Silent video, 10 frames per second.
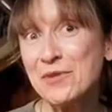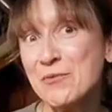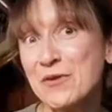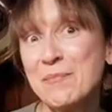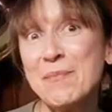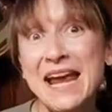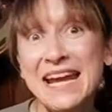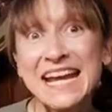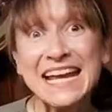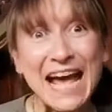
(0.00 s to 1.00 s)
was
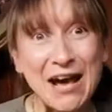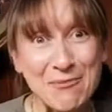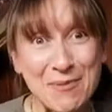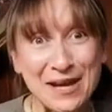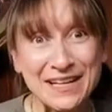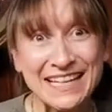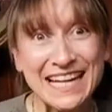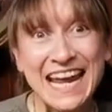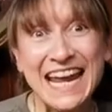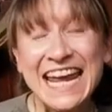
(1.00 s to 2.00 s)
Ben Calburn.
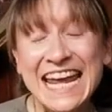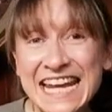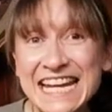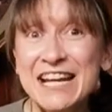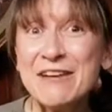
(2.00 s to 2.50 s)
He